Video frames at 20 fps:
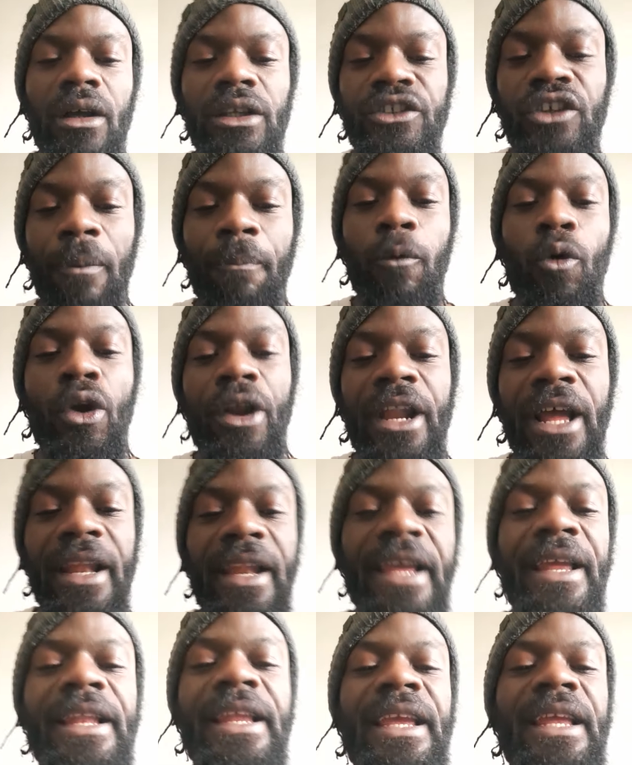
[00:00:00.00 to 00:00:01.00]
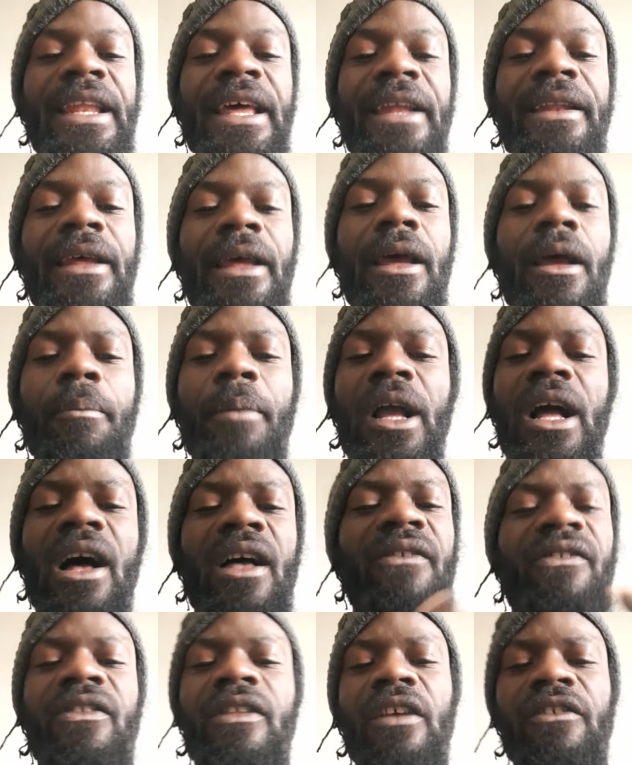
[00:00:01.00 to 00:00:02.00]
support that they needed,
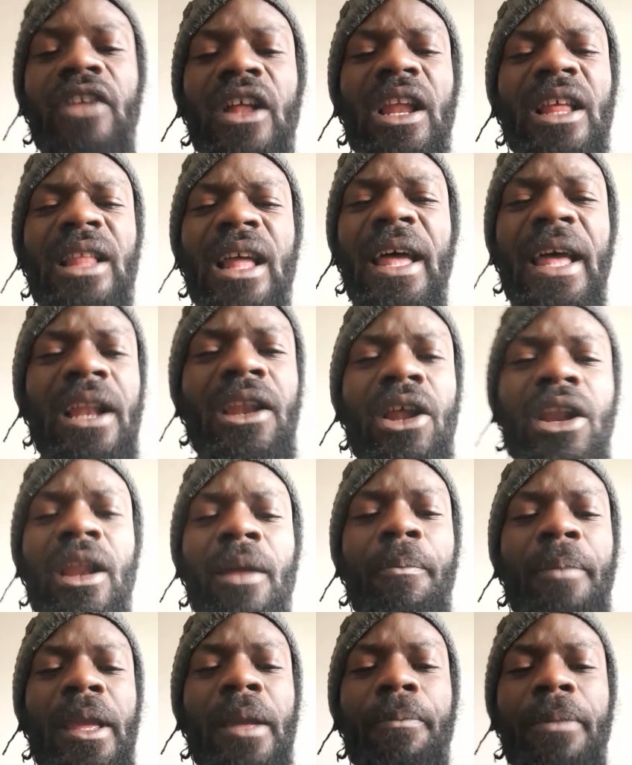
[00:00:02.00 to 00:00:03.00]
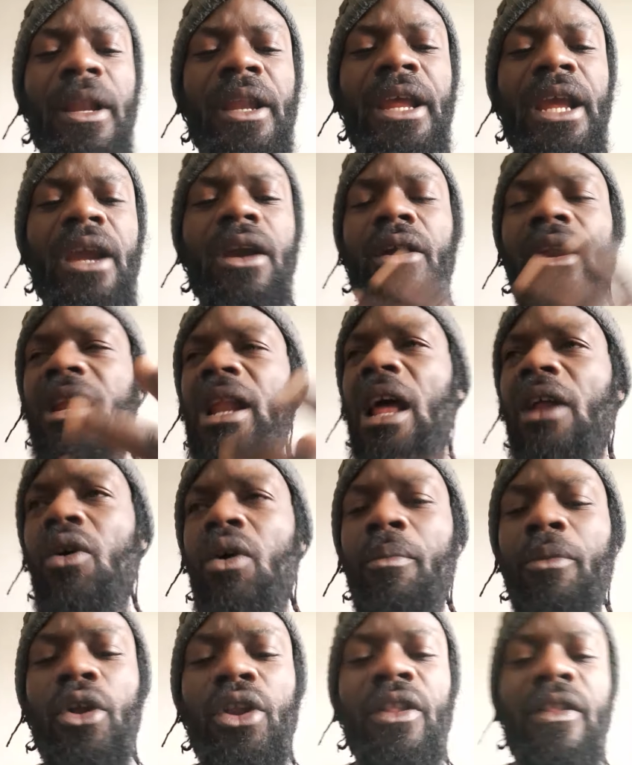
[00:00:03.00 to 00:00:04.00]
because there's a lot of elderly people there in that
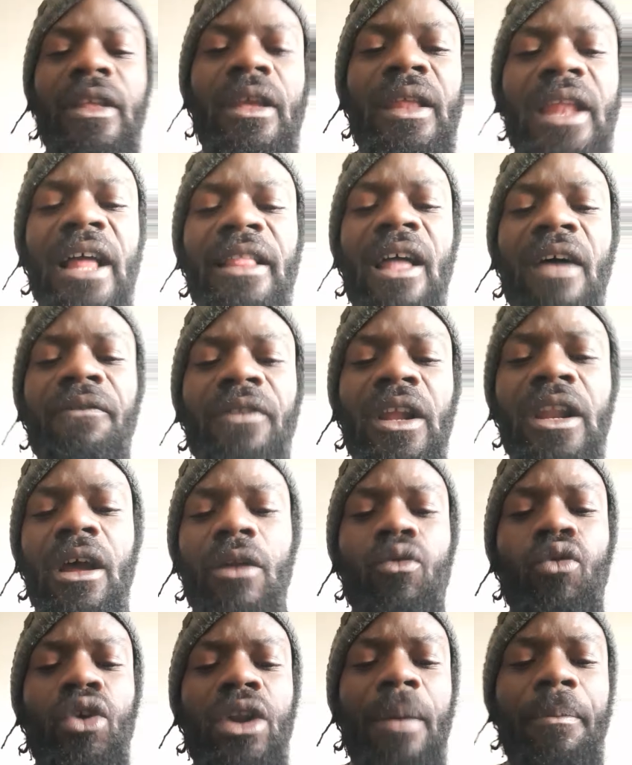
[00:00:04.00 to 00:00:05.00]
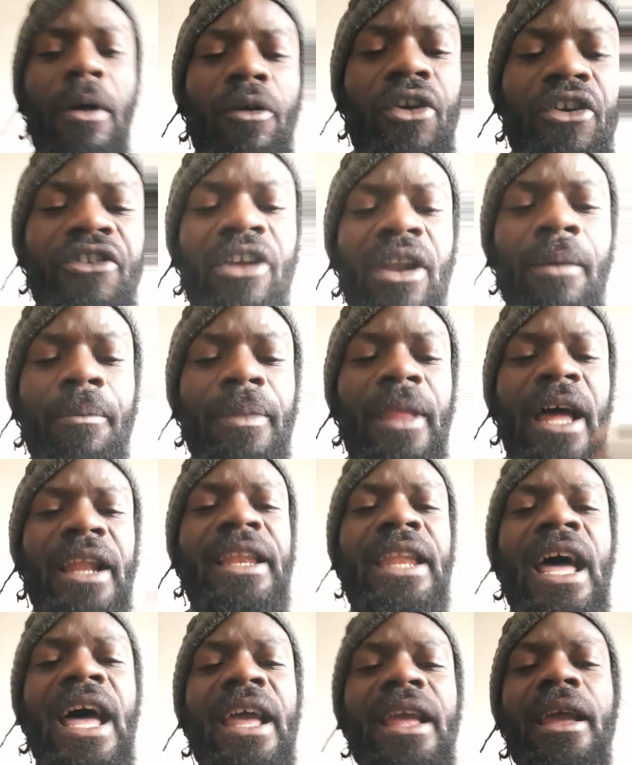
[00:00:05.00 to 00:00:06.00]
community that after that road operation happened,
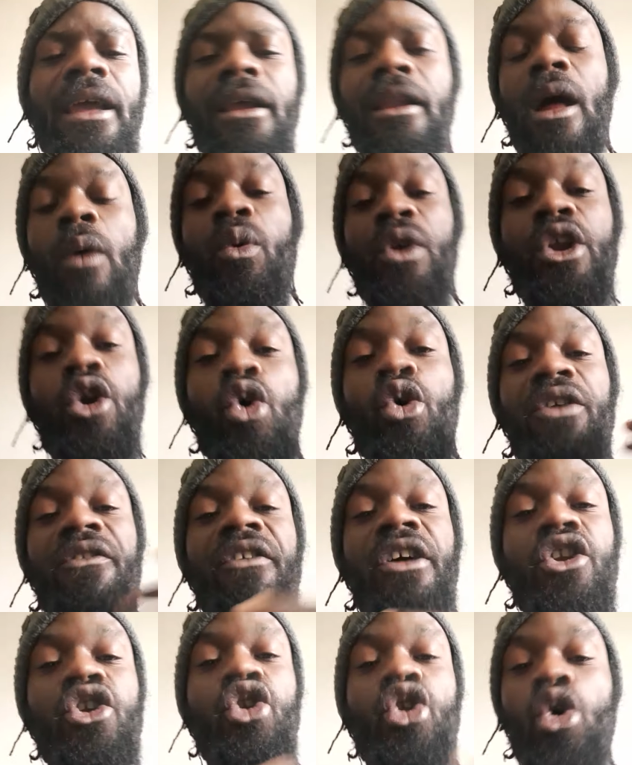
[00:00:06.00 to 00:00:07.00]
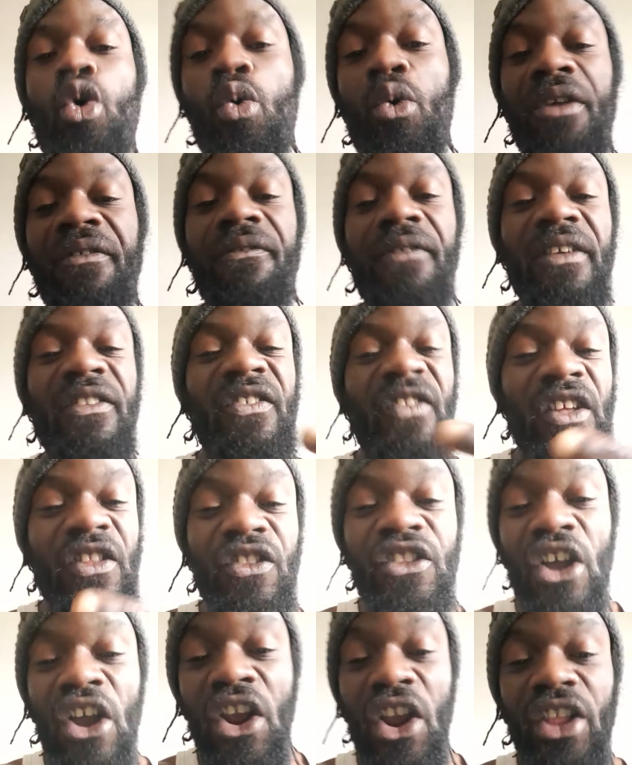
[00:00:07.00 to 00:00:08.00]
that die, that we don't even know if it's the
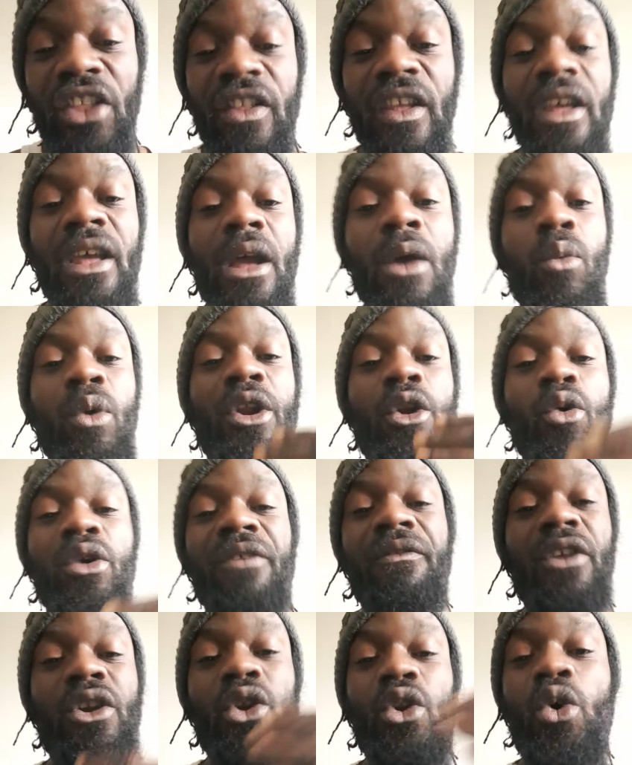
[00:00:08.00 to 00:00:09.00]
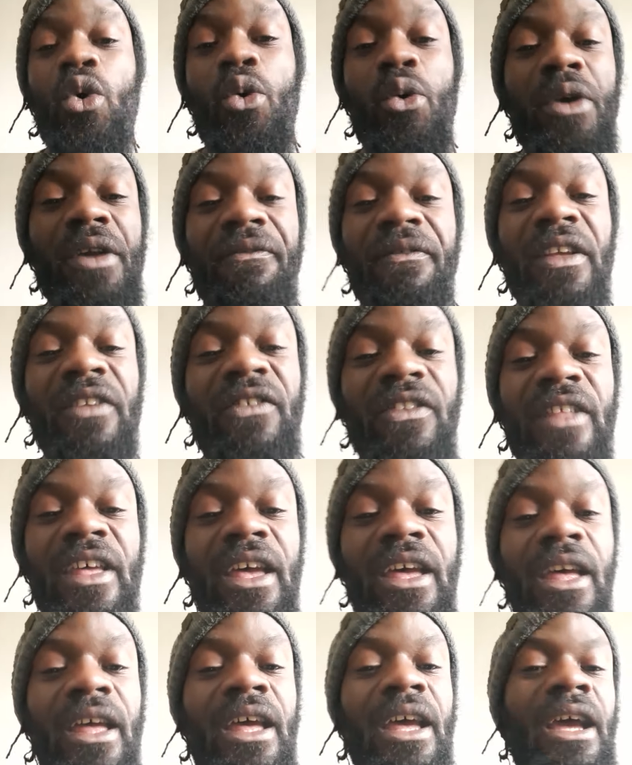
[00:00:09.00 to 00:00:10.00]
dirt, we don't even know if it's
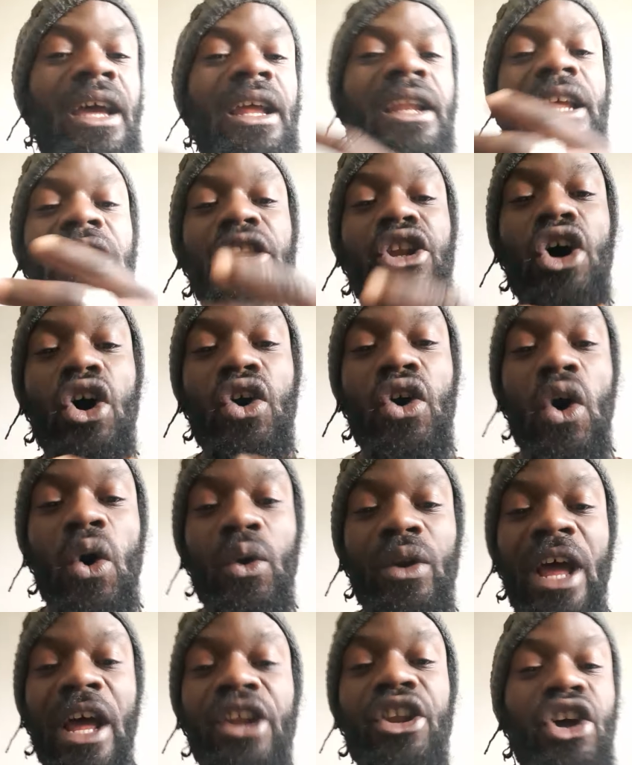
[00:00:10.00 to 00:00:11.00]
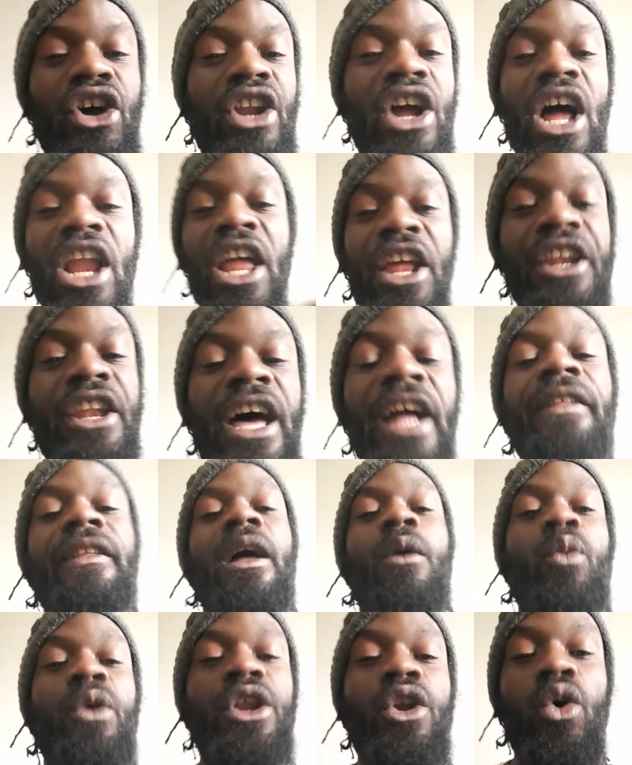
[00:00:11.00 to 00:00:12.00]
the dugout that done all of that,
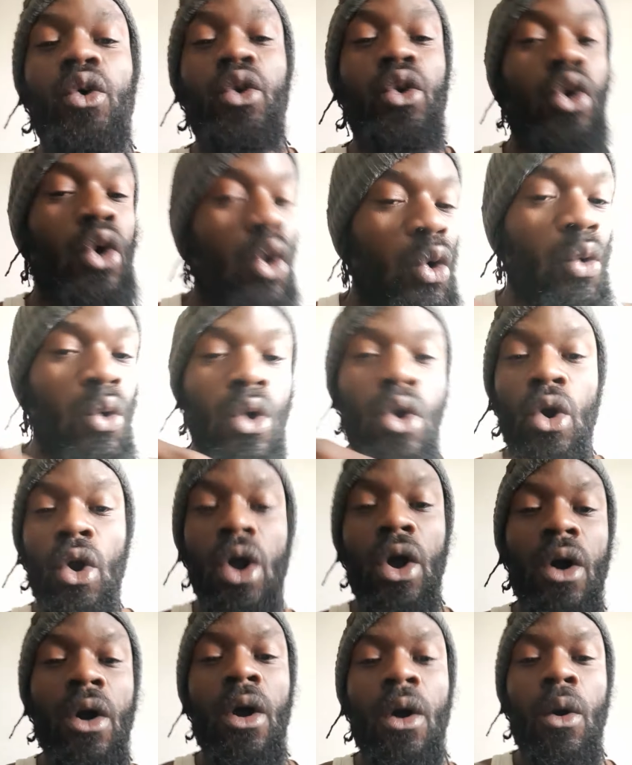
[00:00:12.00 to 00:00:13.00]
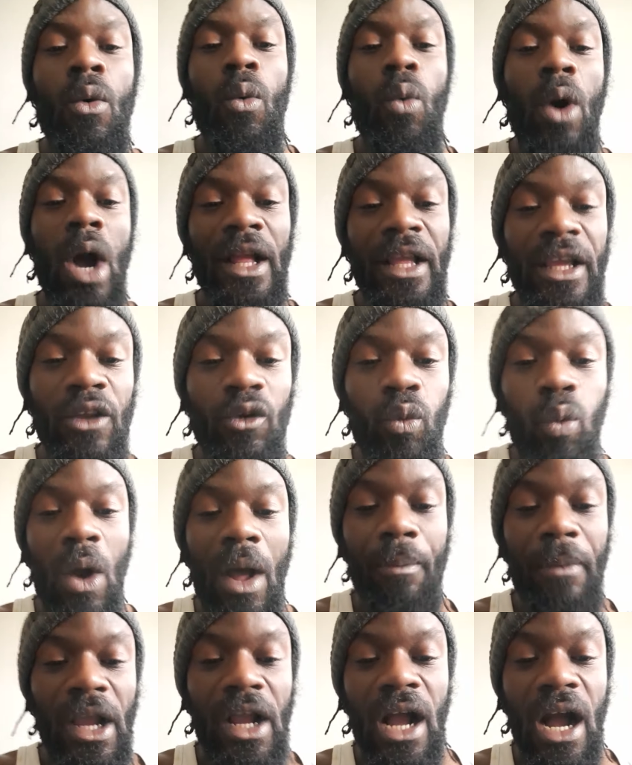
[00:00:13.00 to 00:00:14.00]
and we don't know what is
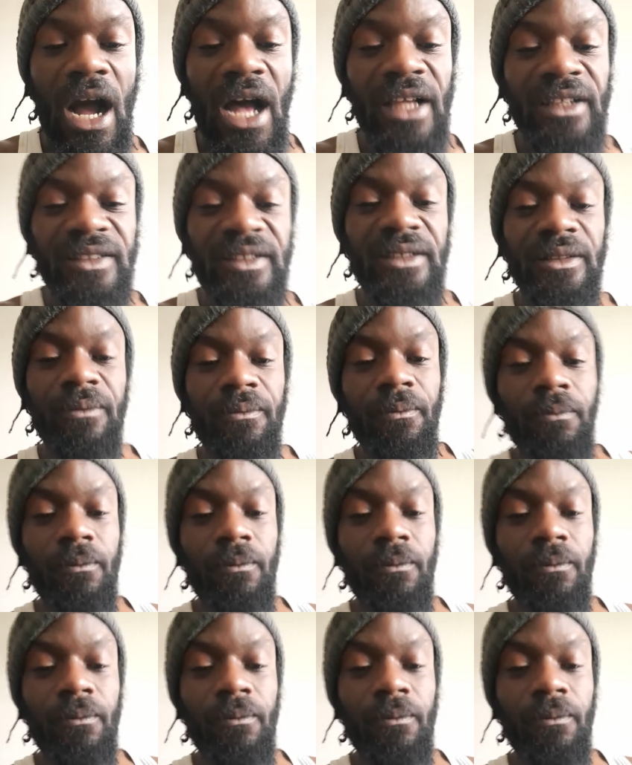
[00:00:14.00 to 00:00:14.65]
what, because